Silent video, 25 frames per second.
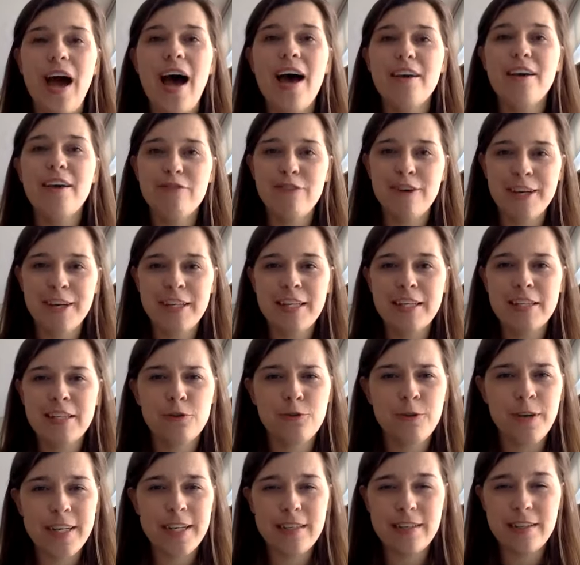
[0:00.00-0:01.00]
I find it
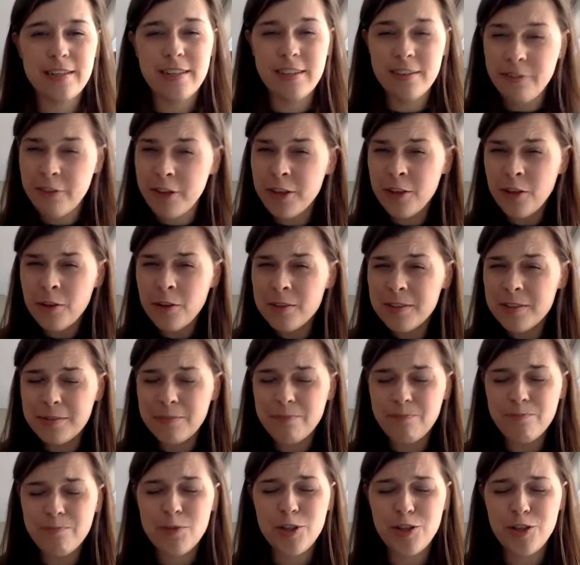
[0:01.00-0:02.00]
quite difficult
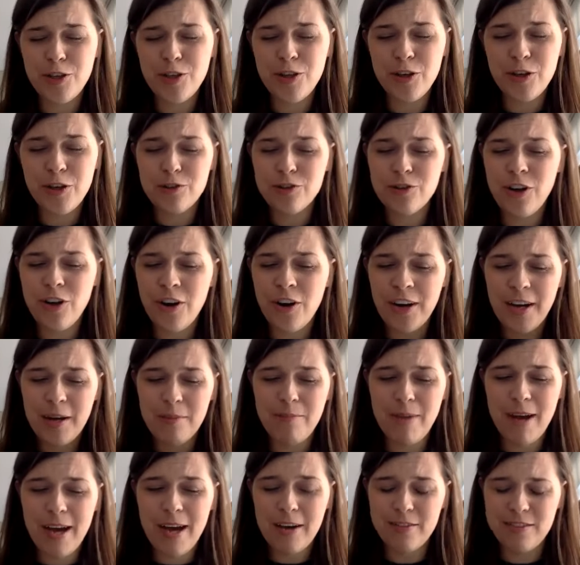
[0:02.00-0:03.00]
to talk
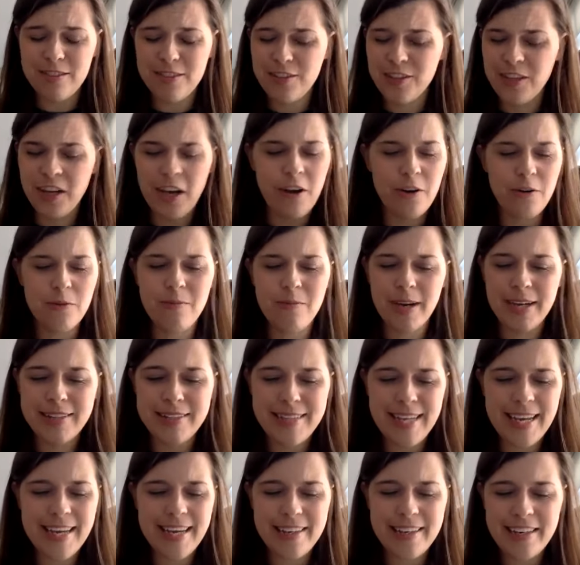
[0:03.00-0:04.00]
about, you know, my
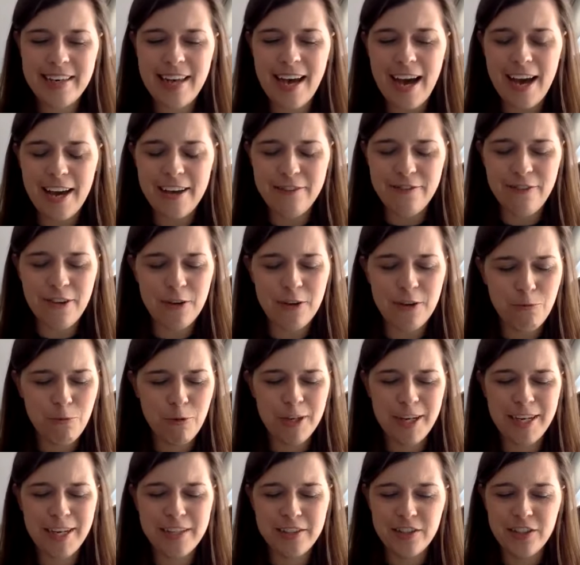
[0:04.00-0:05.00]
daily life and
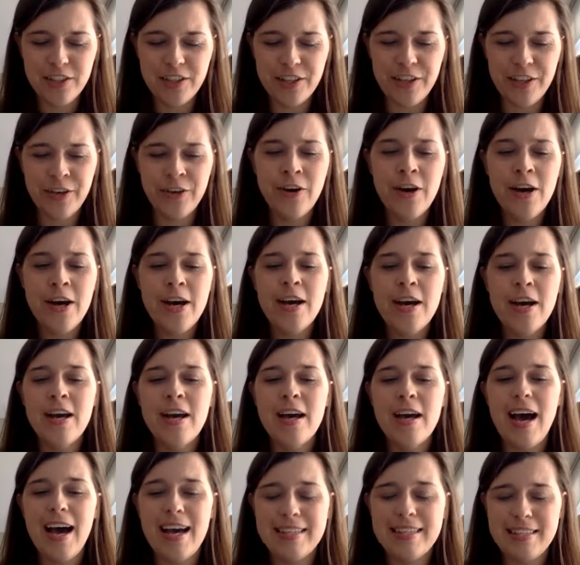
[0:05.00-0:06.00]
what I do
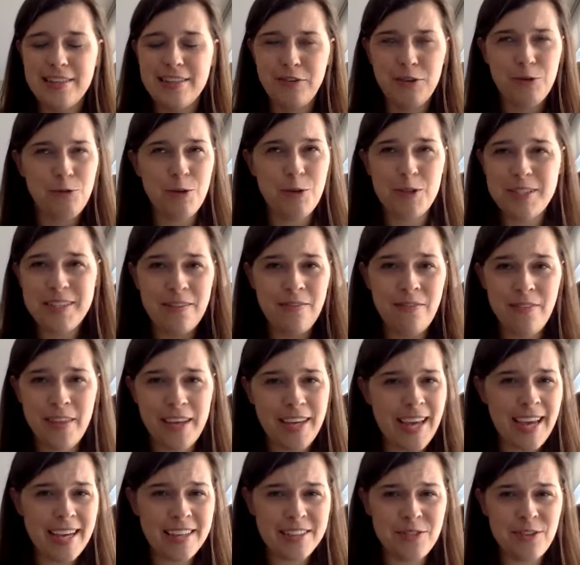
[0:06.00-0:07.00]
as if it was something
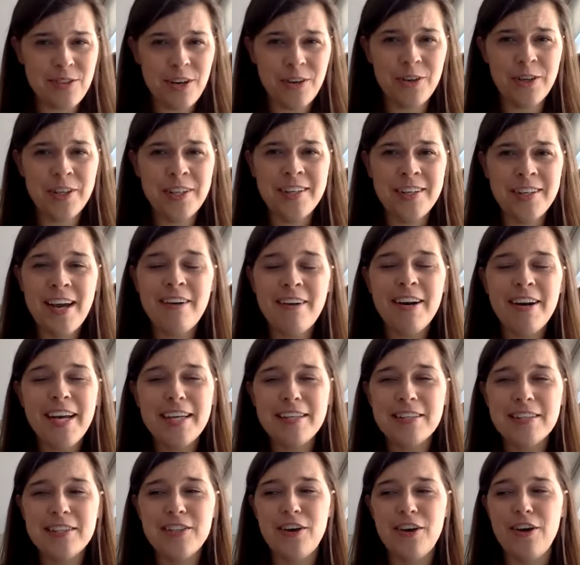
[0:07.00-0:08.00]
extraordinary.
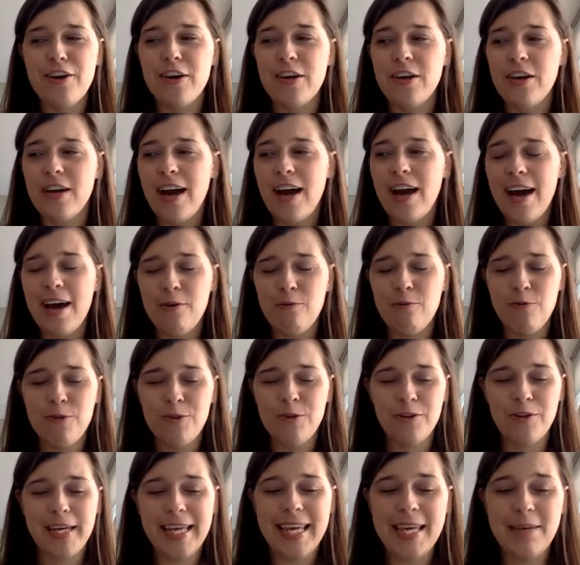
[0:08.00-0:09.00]
So I
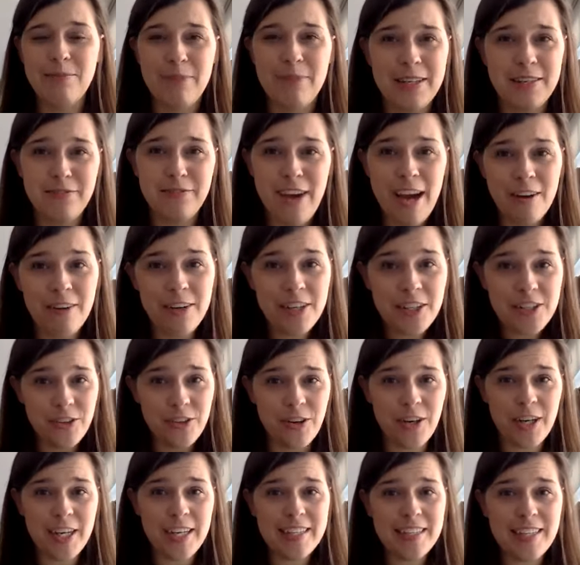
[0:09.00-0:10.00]
will keep it very
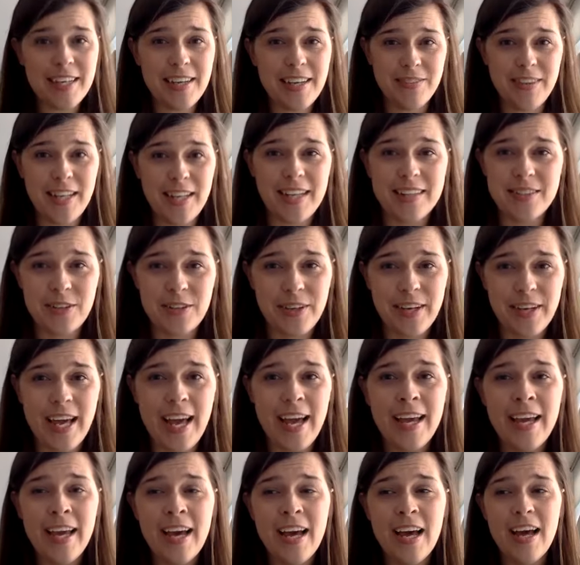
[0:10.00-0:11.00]
short, if that's
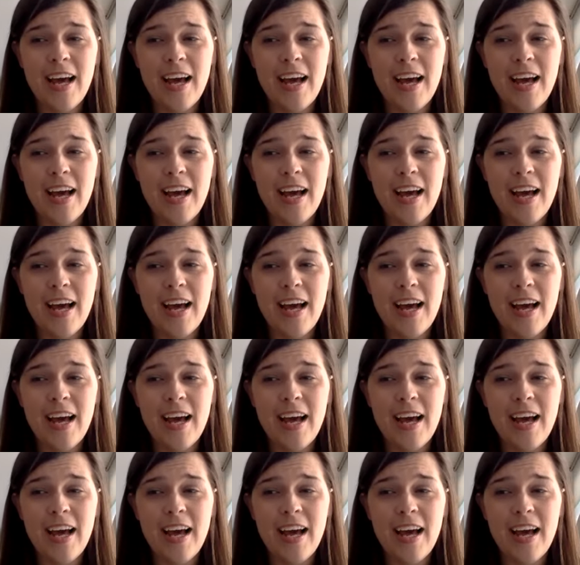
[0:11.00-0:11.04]
okay.